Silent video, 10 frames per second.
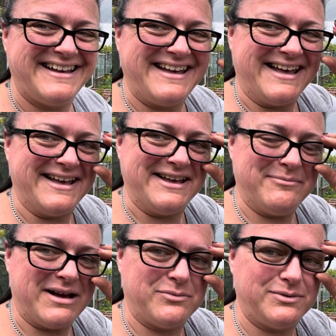
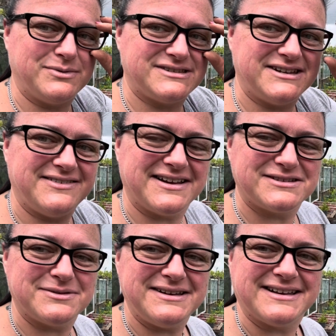And we will see you next
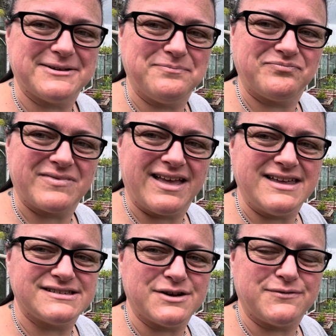week.
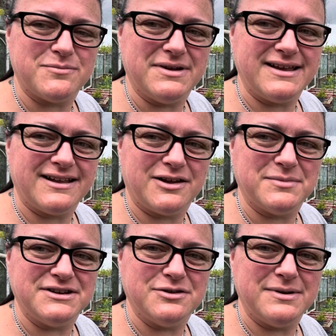So from me, Allotment
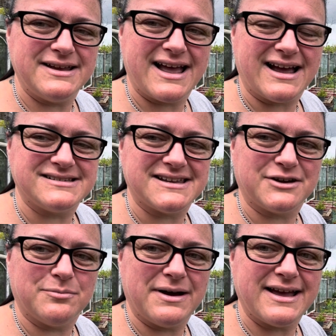Newbie, I say
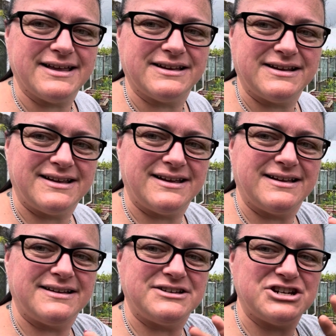goodbye.
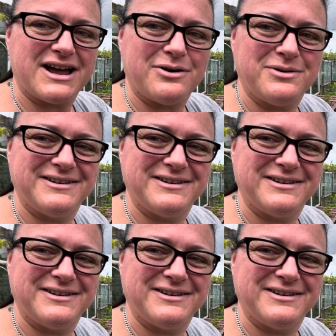Ciao.